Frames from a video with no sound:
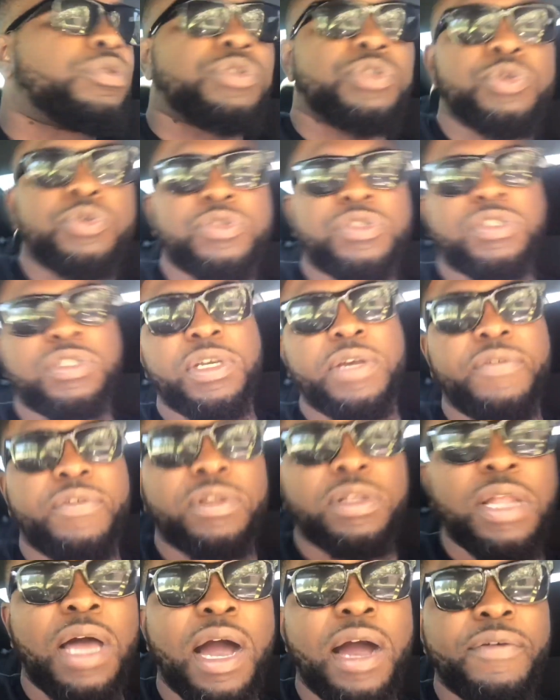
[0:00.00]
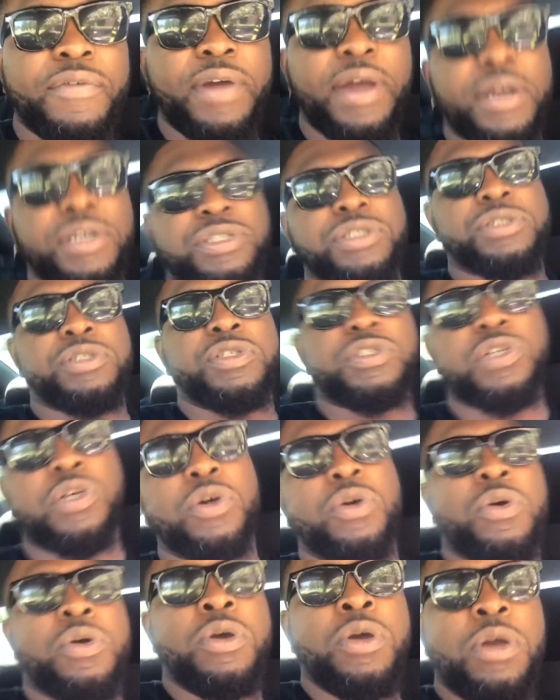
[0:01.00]
You'll see it live action.
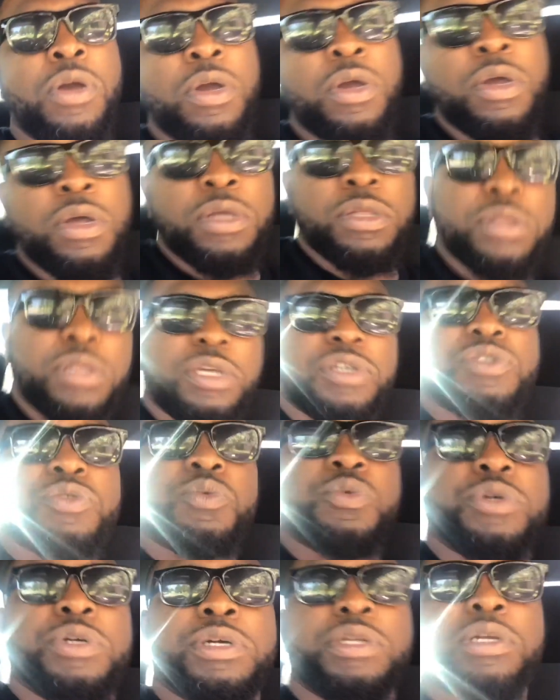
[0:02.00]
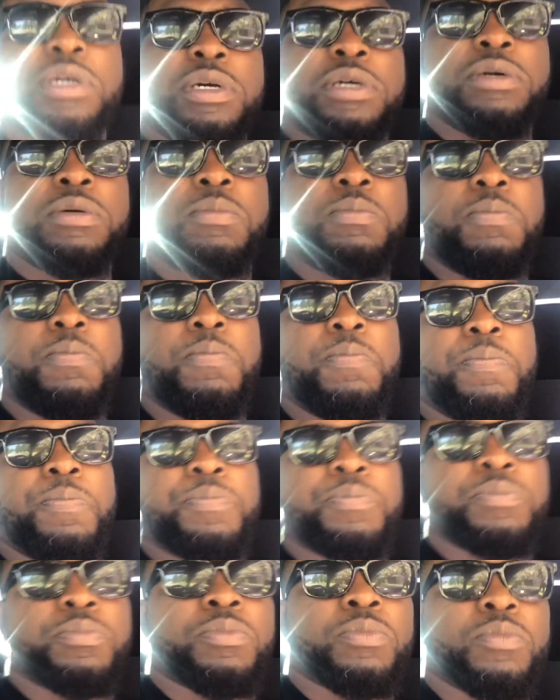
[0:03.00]
So that's when I
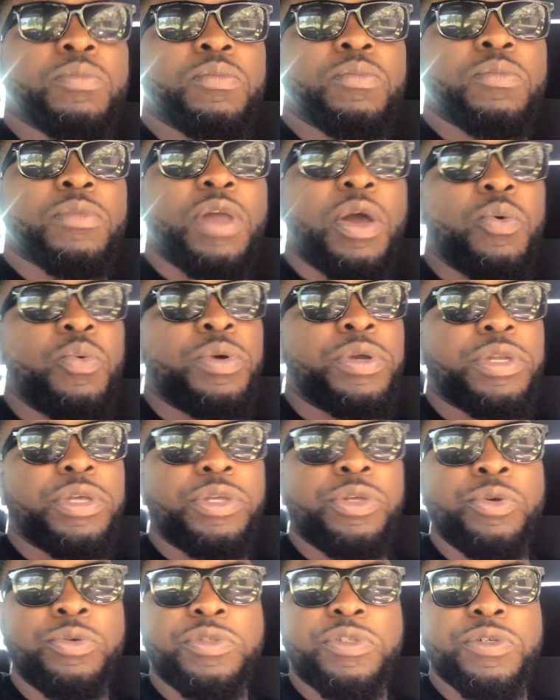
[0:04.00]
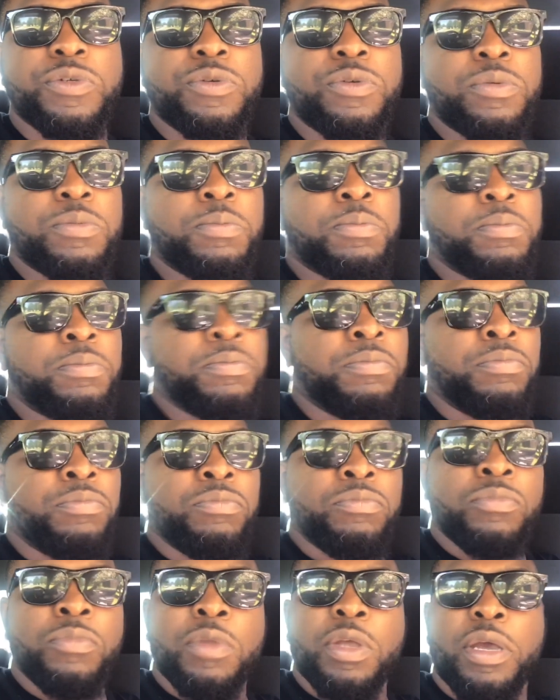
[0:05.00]
went to YouTube,
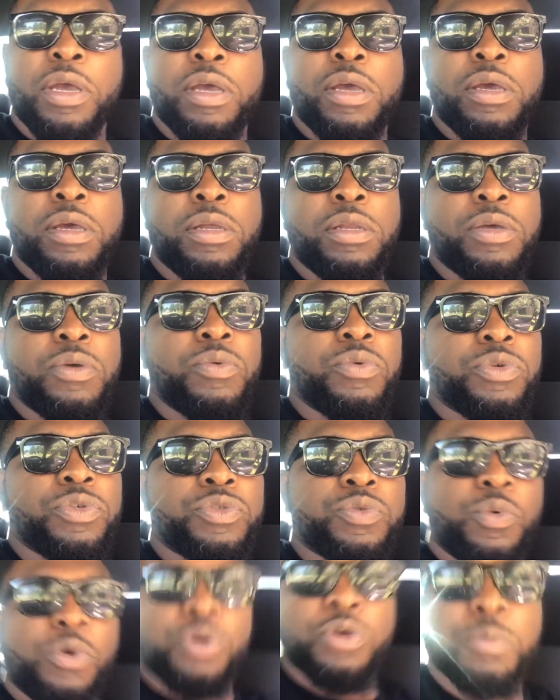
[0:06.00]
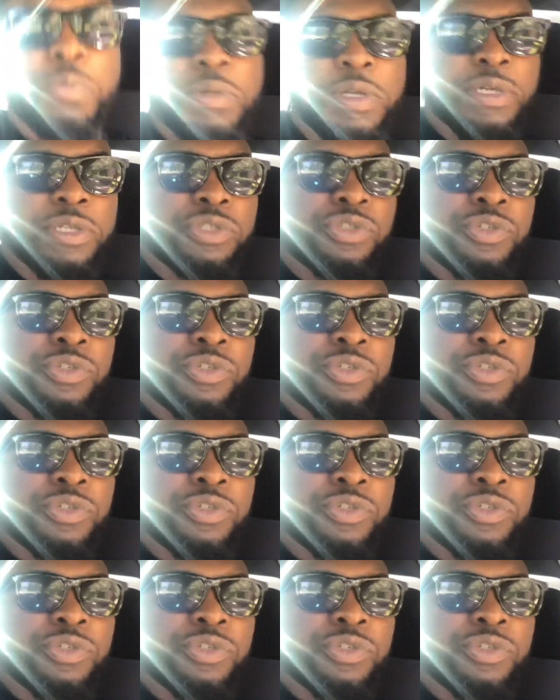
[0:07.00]
and it was Work Play